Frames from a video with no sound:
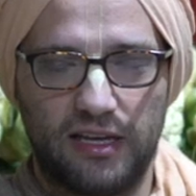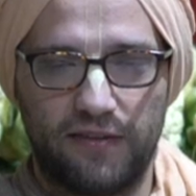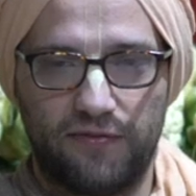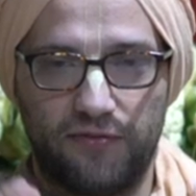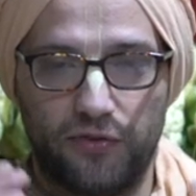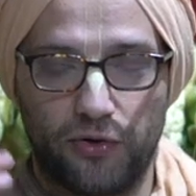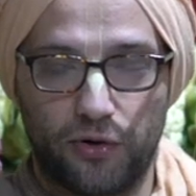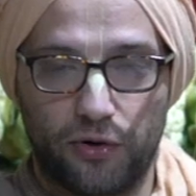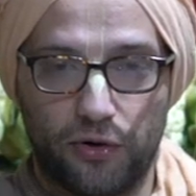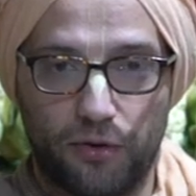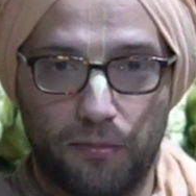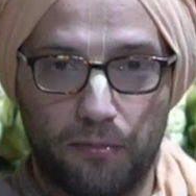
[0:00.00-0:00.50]
if
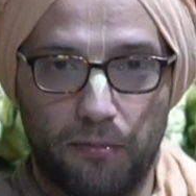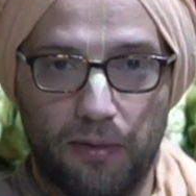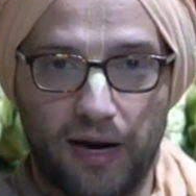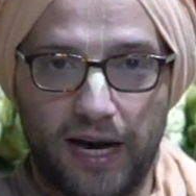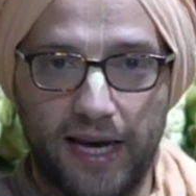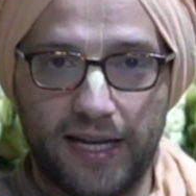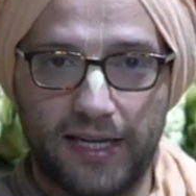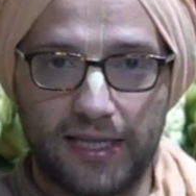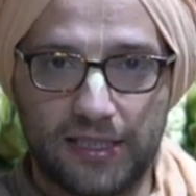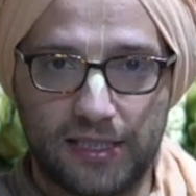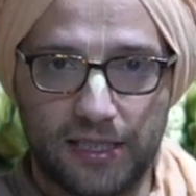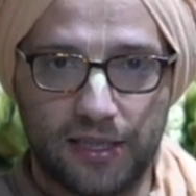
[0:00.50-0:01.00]
your
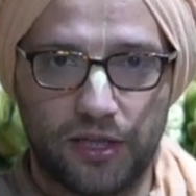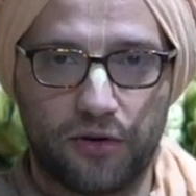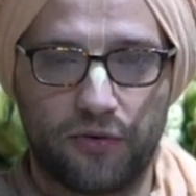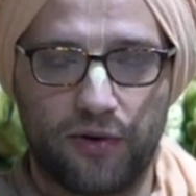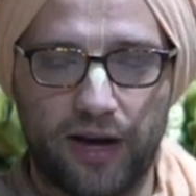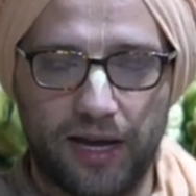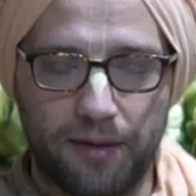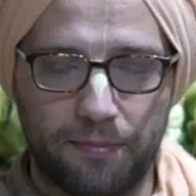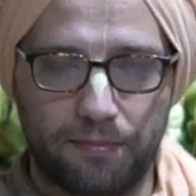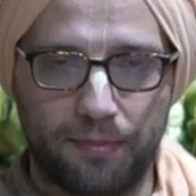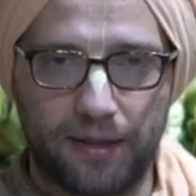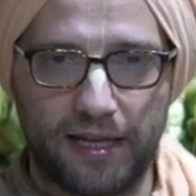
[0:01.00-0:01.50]
mind is in the
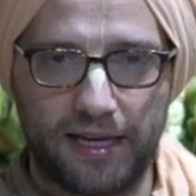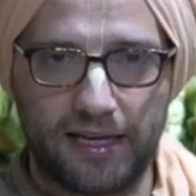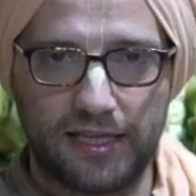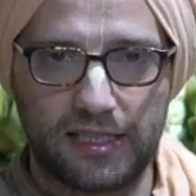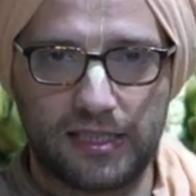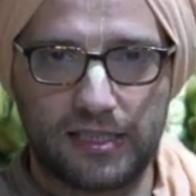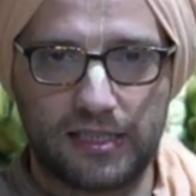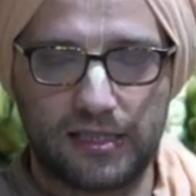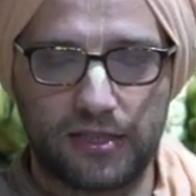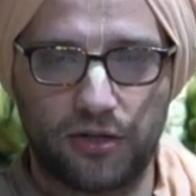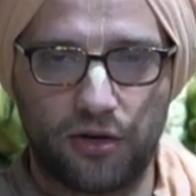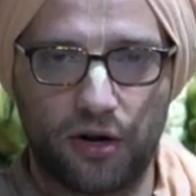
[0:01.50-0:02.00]
right
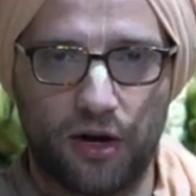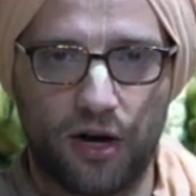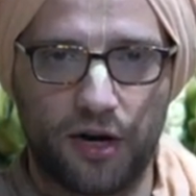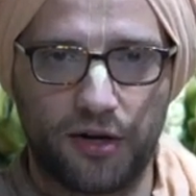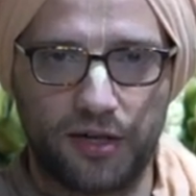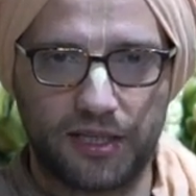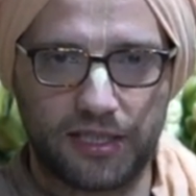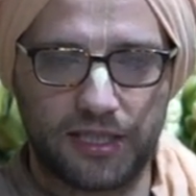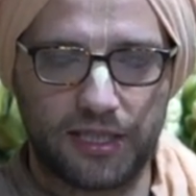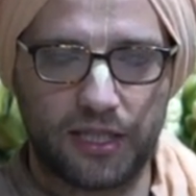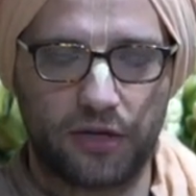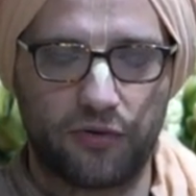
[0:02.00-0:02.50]
place, your heart
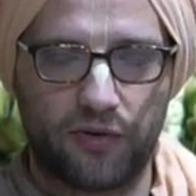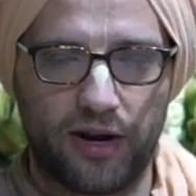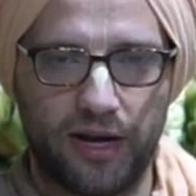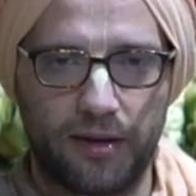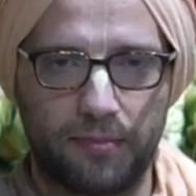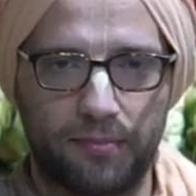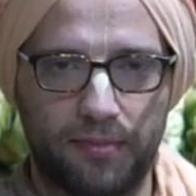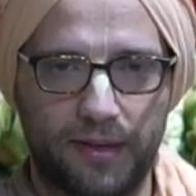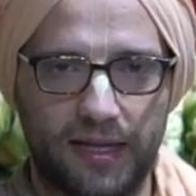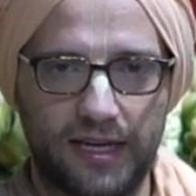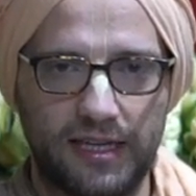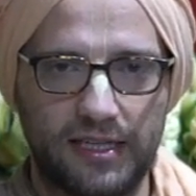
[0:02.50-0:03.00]
is in the
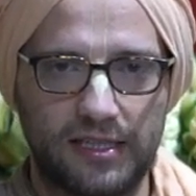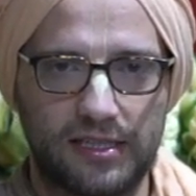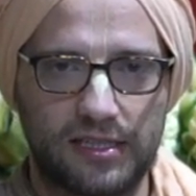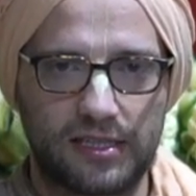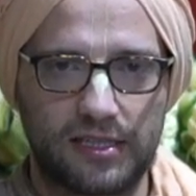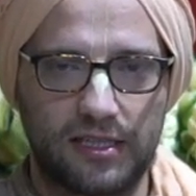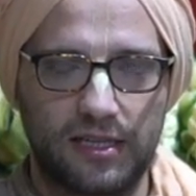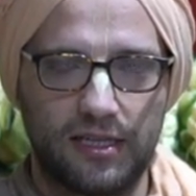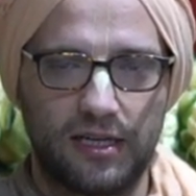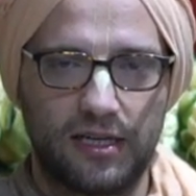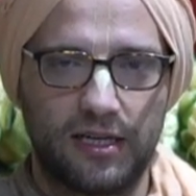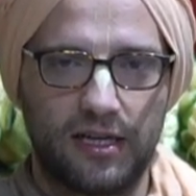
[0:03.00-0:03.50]
right place,
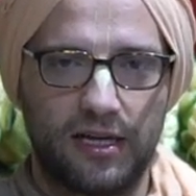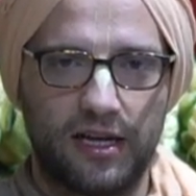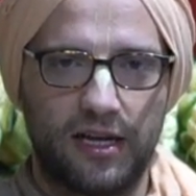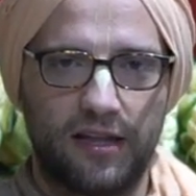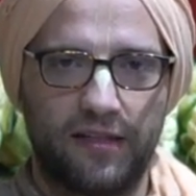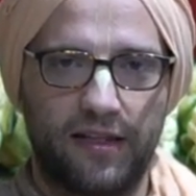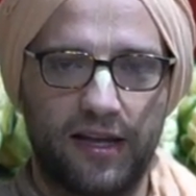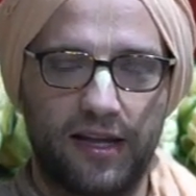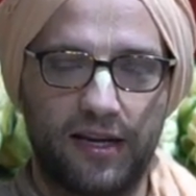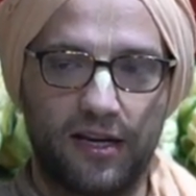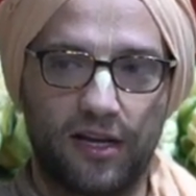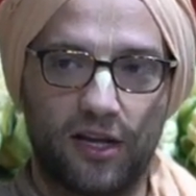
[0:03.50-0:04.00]

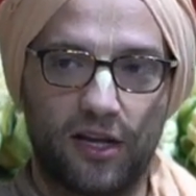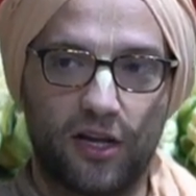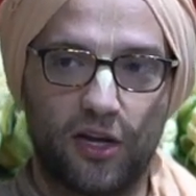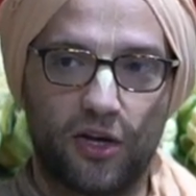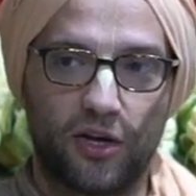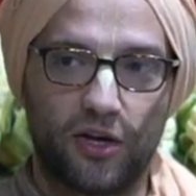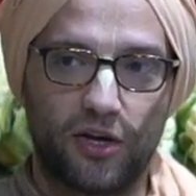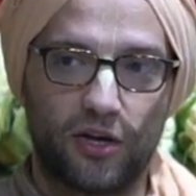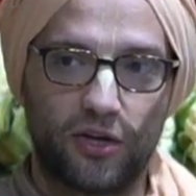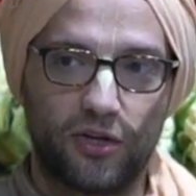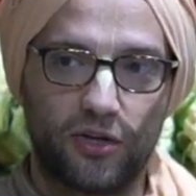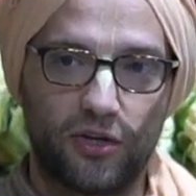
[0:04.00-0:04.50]
then
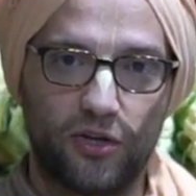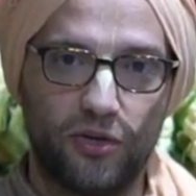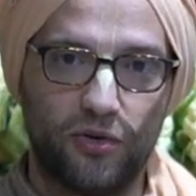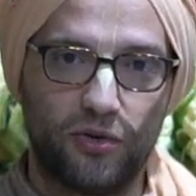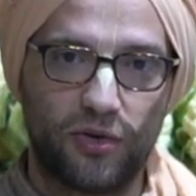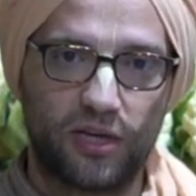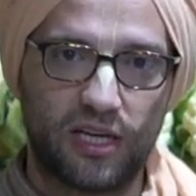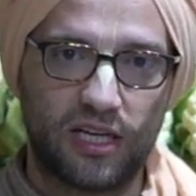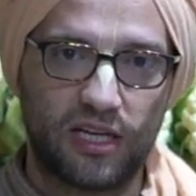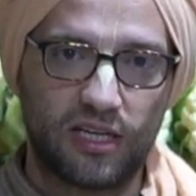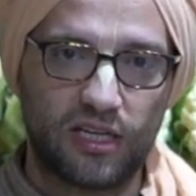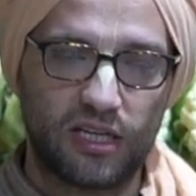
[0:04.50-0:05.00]
you
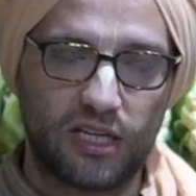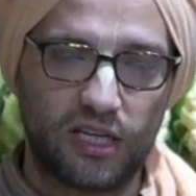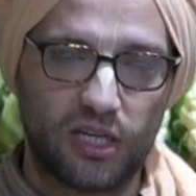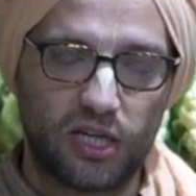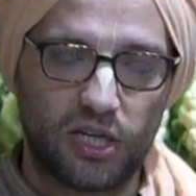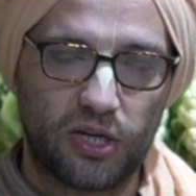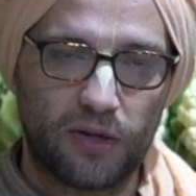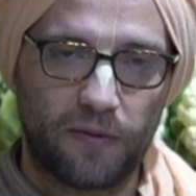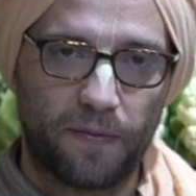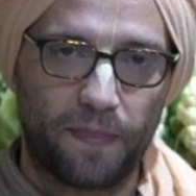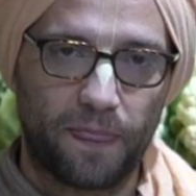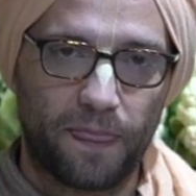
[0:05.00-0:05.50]
can
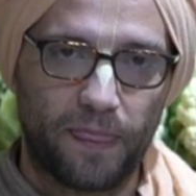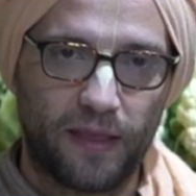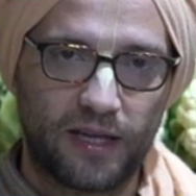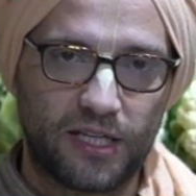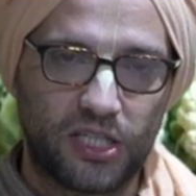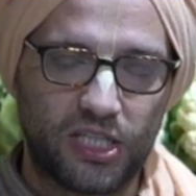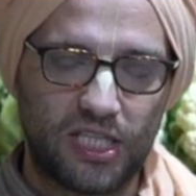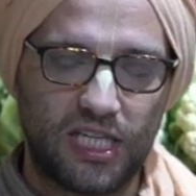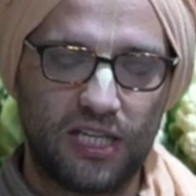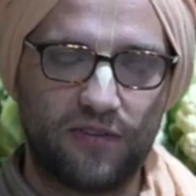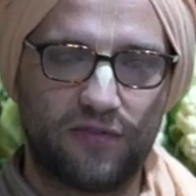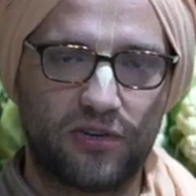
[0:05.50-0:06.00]

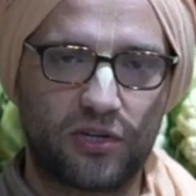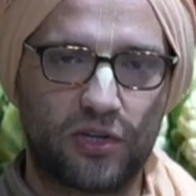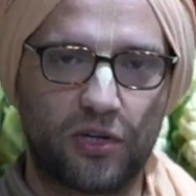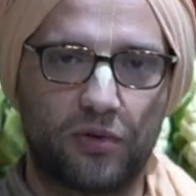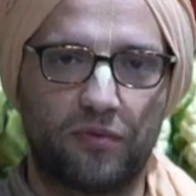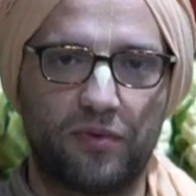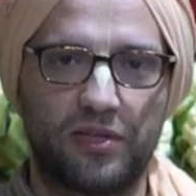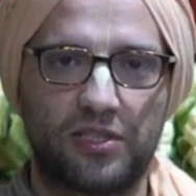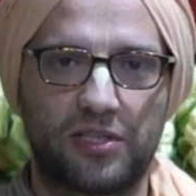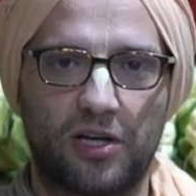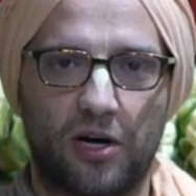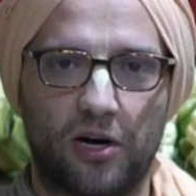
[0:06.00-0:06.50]
achieve a good
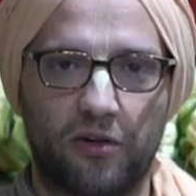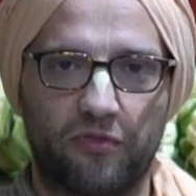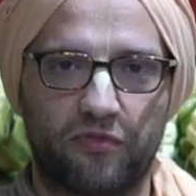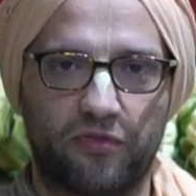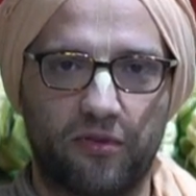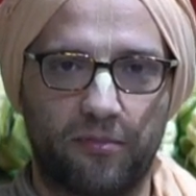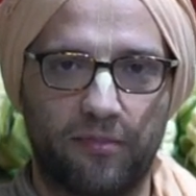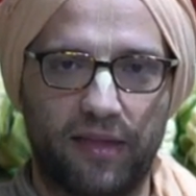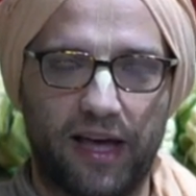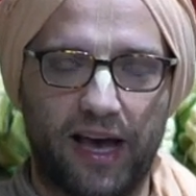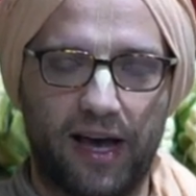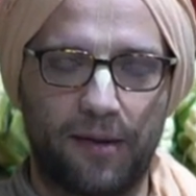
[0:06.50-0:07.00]
result
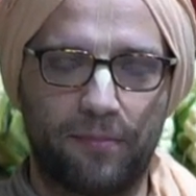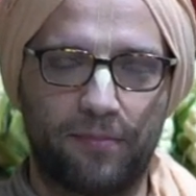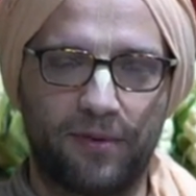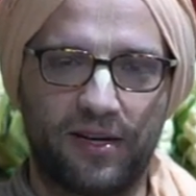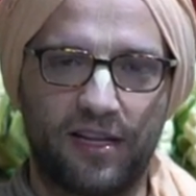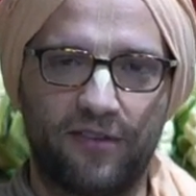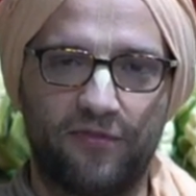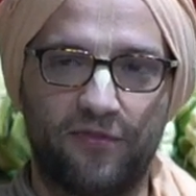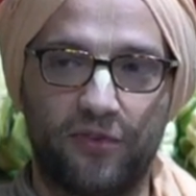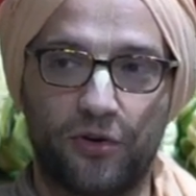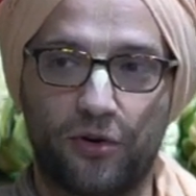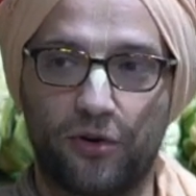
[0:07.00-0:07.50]
from that. But
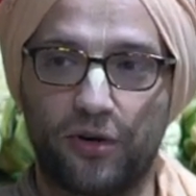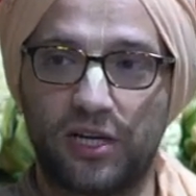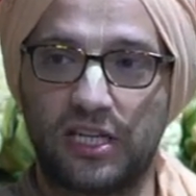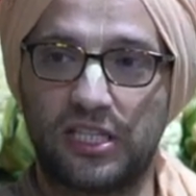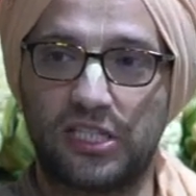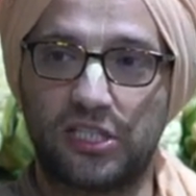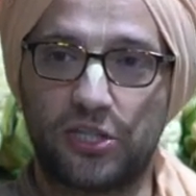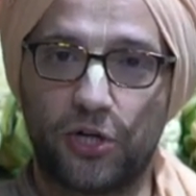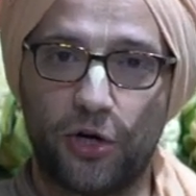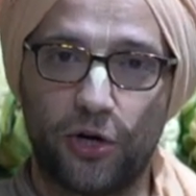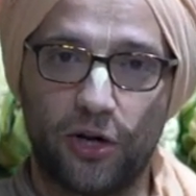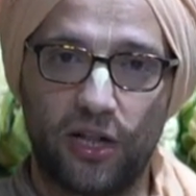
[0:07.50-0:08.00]
if you're
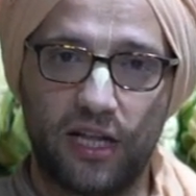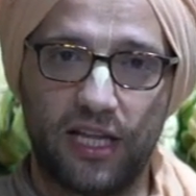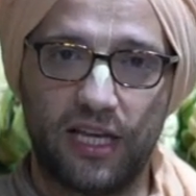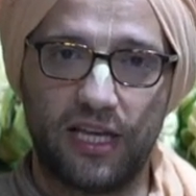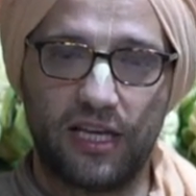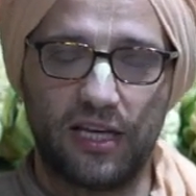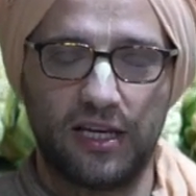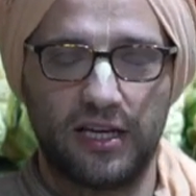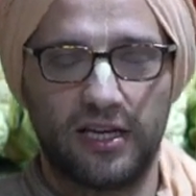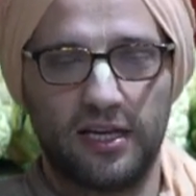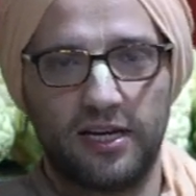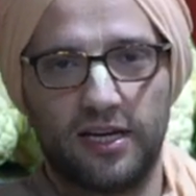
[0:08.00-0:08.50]

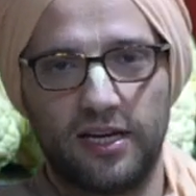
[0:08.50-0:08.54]
externally